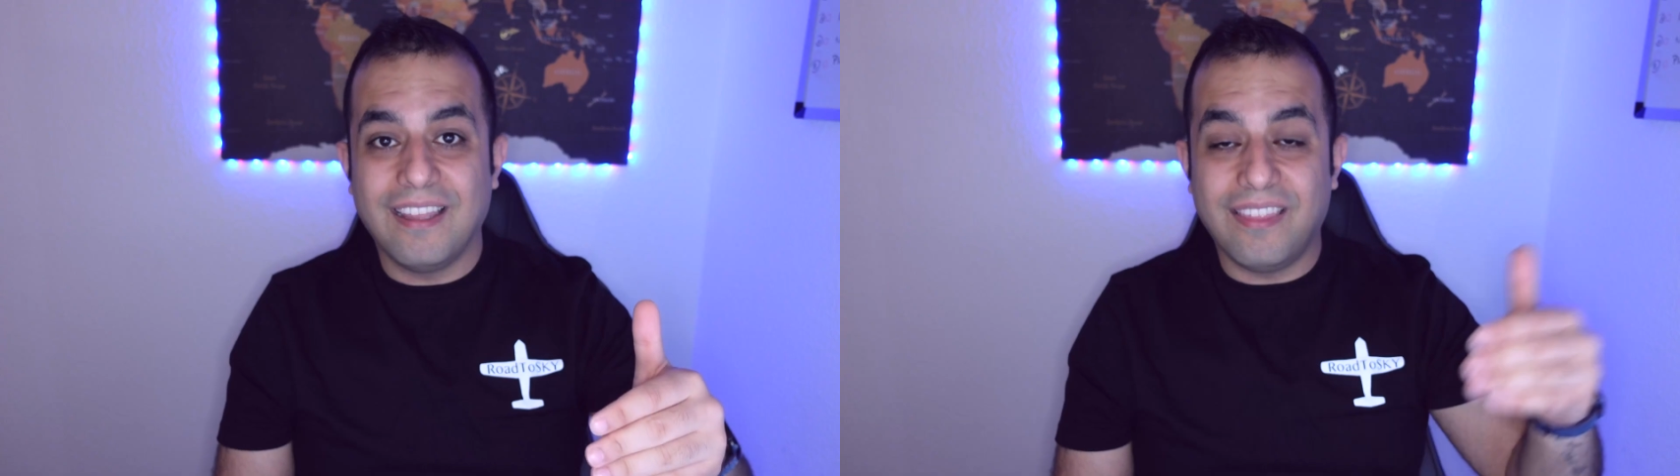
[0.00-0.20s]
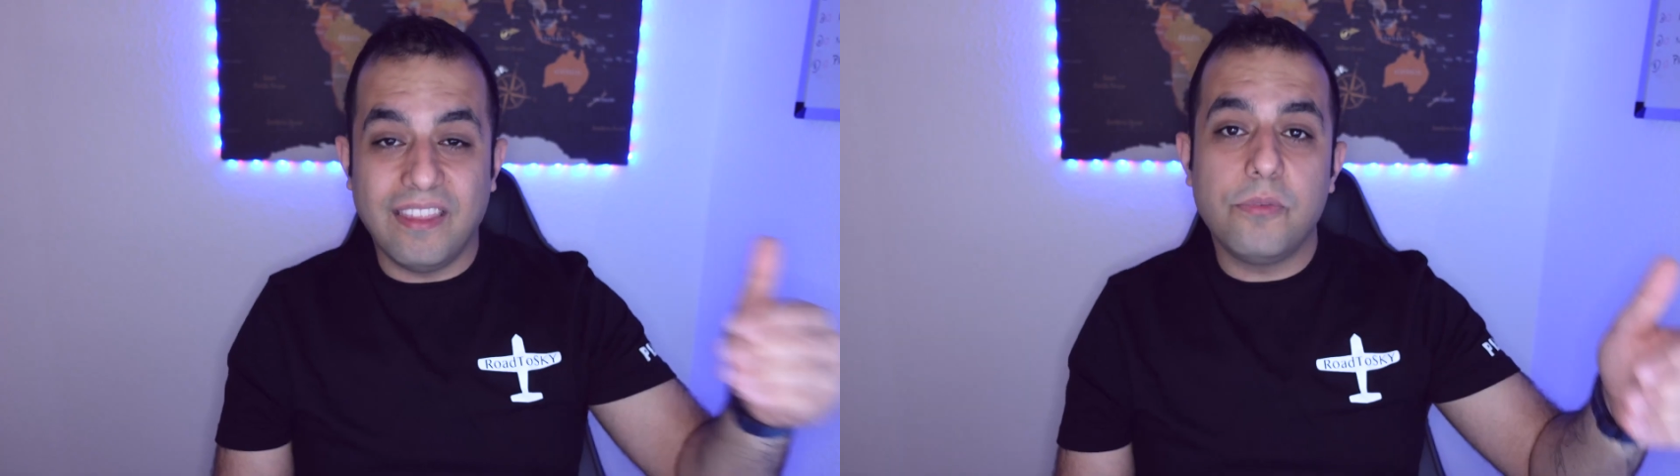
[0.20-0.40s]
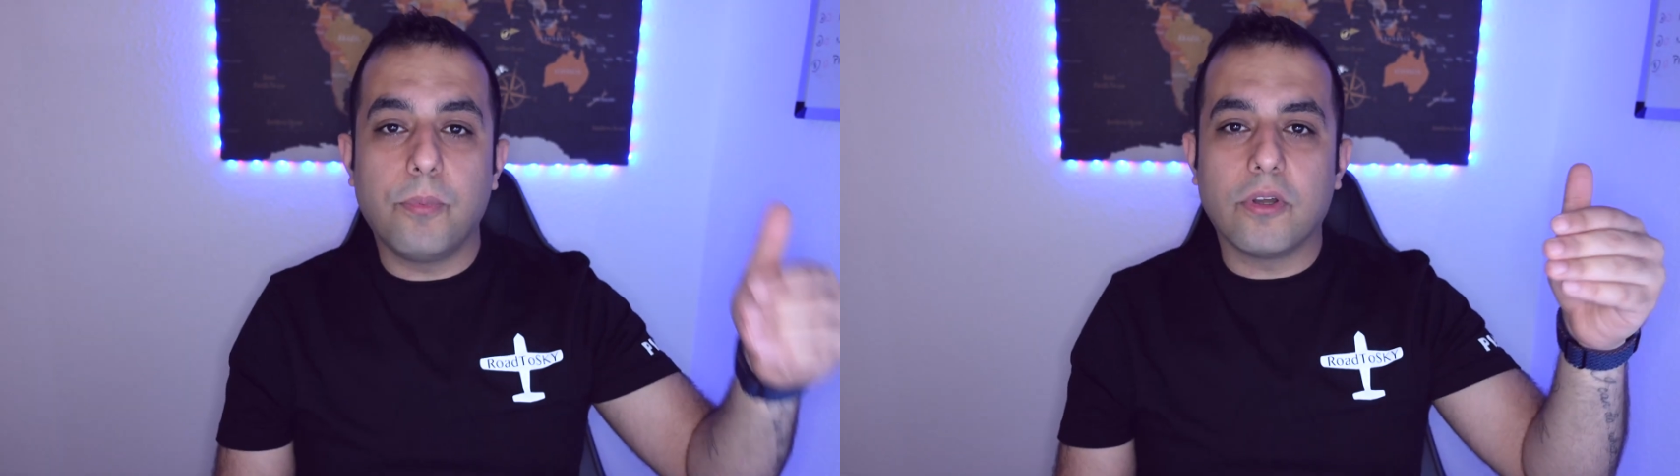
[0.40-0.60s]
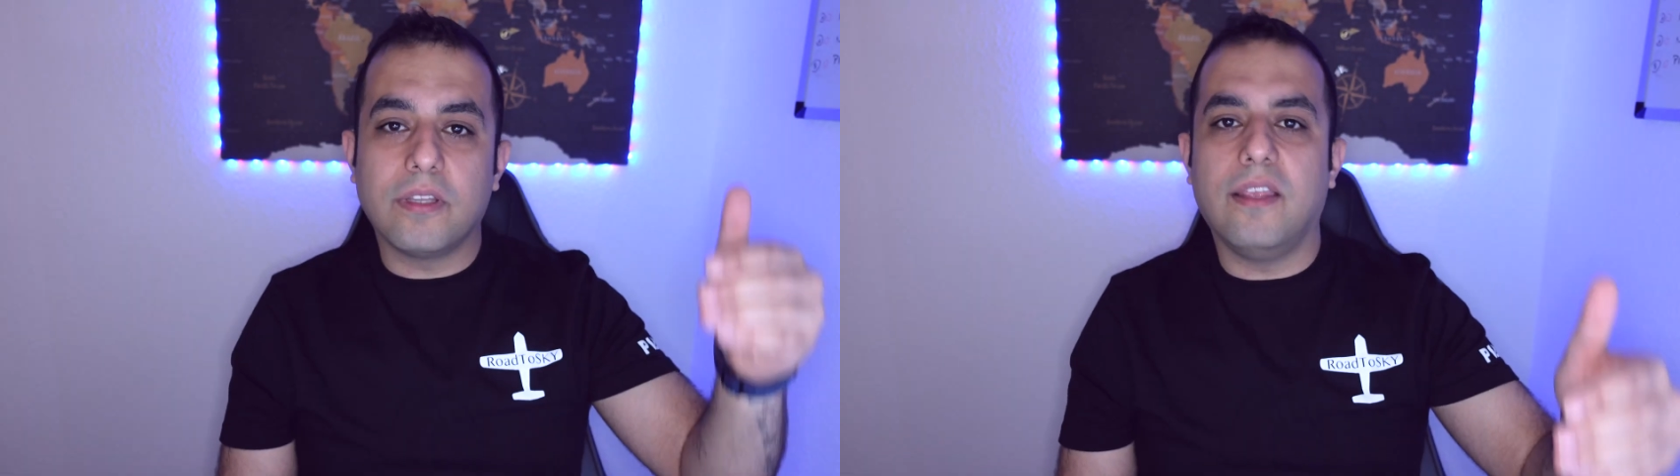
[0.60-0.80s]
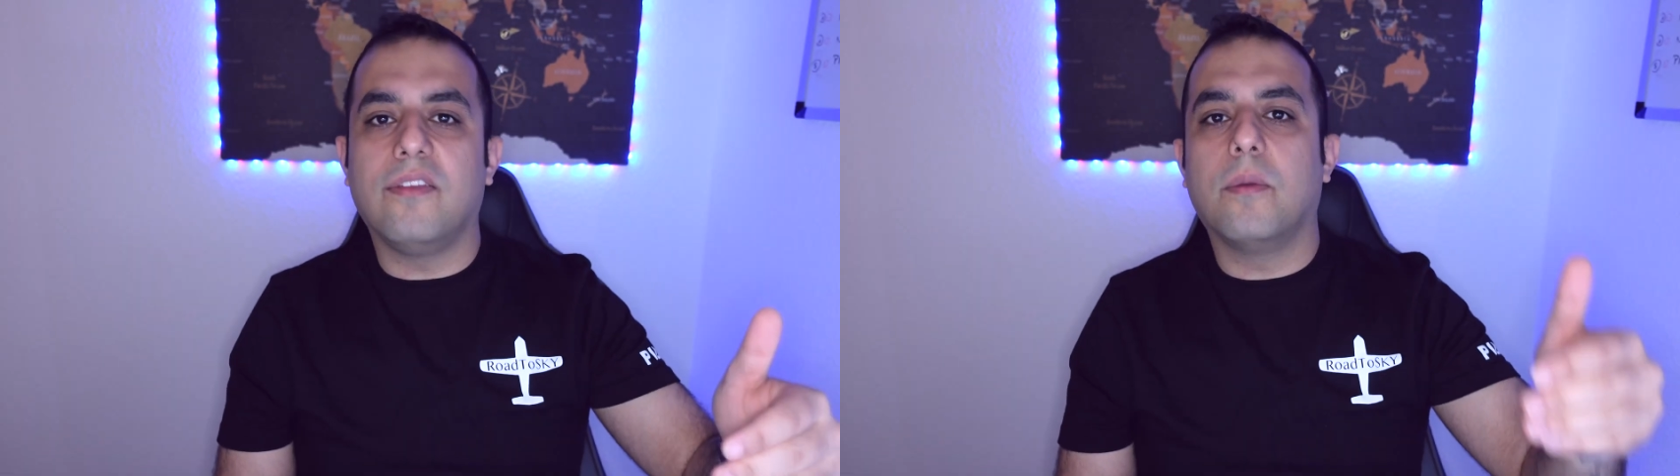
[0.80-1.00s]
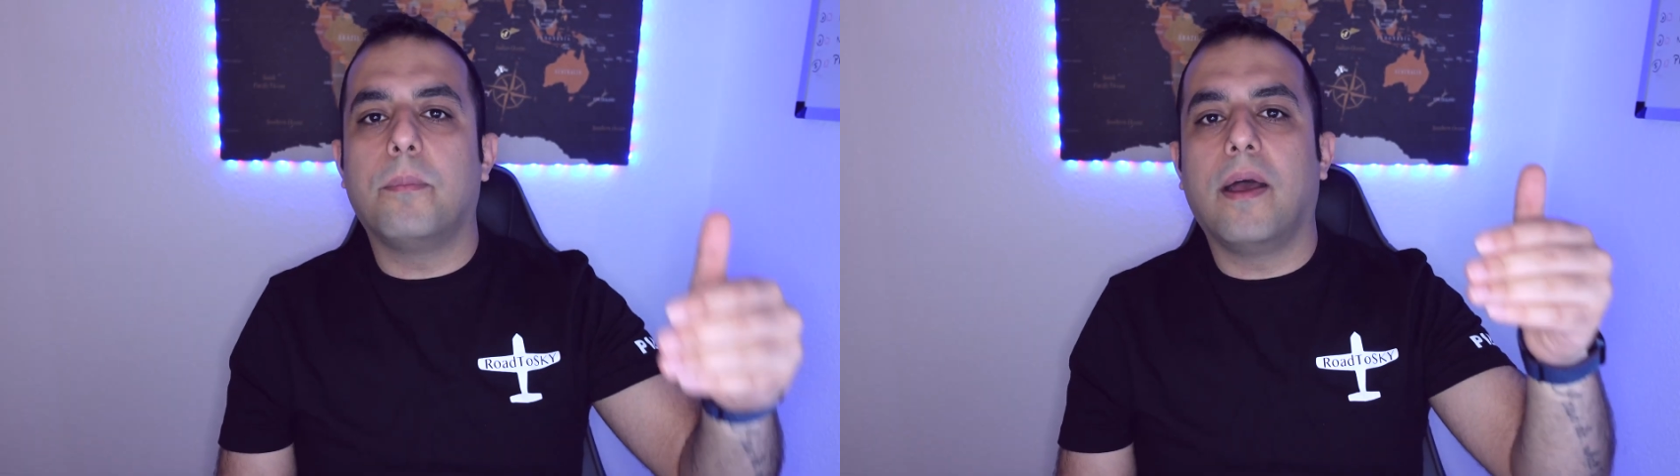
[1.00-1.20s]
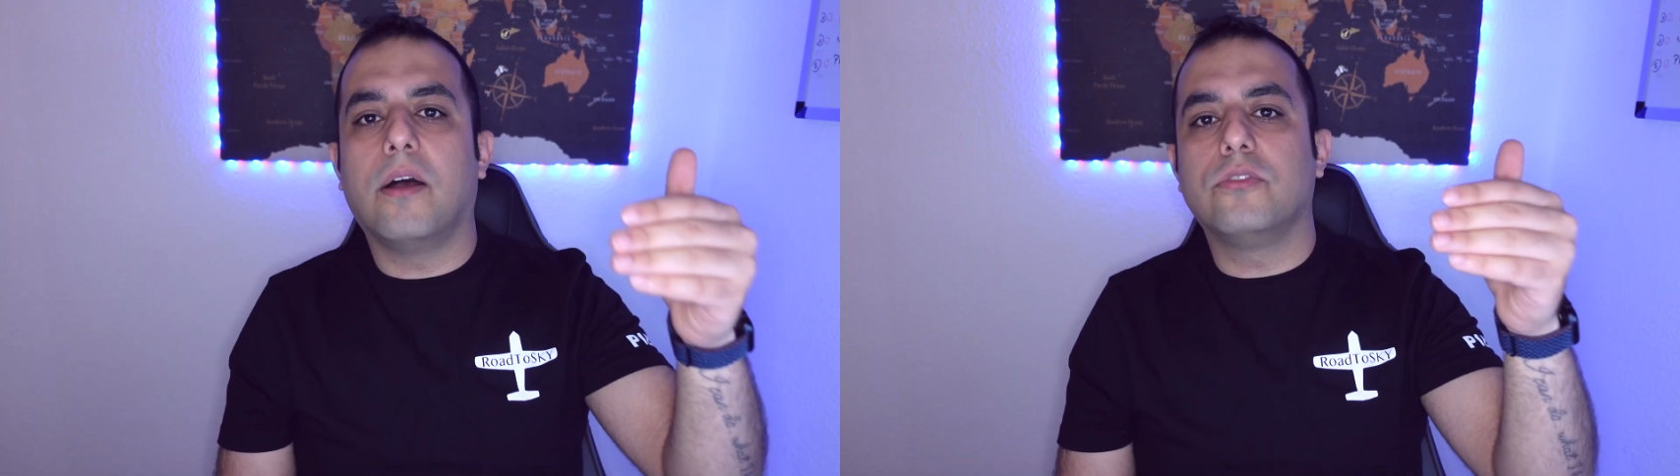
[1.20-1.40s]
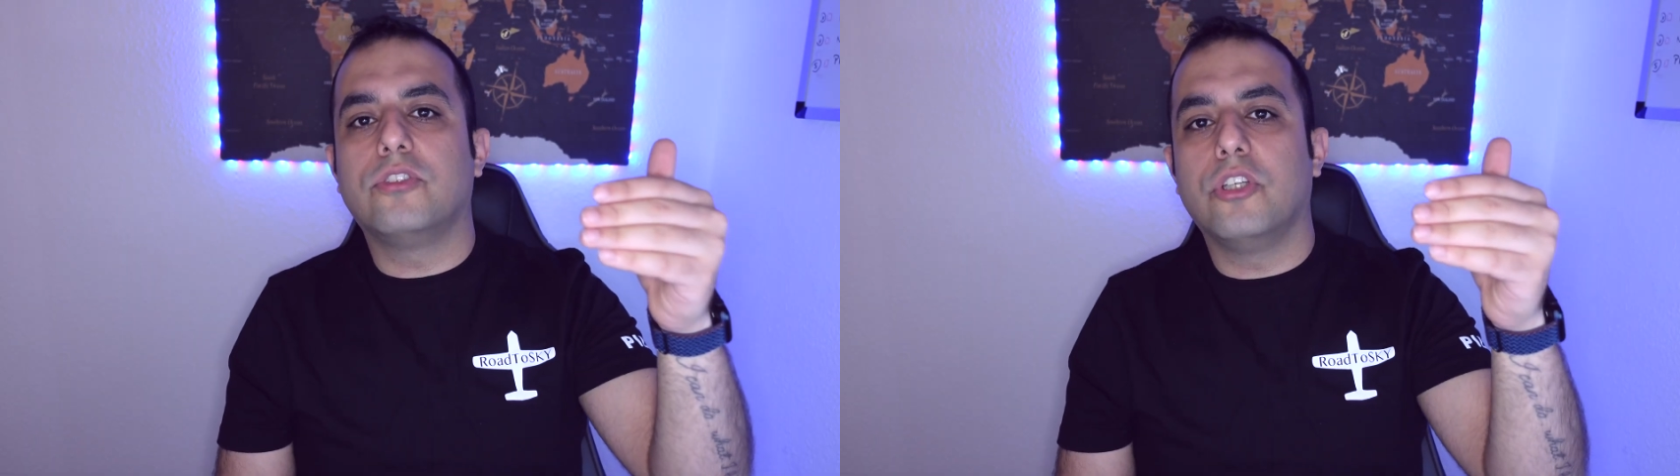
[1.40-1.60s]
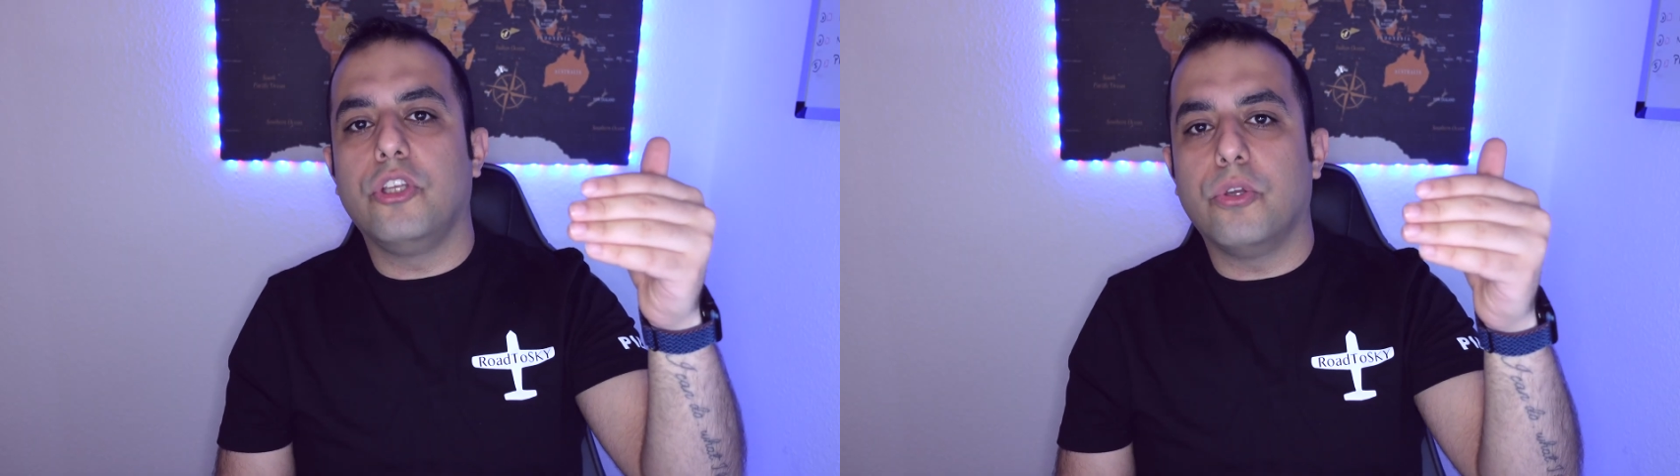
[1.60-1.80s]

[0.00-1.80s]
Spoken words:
This part is about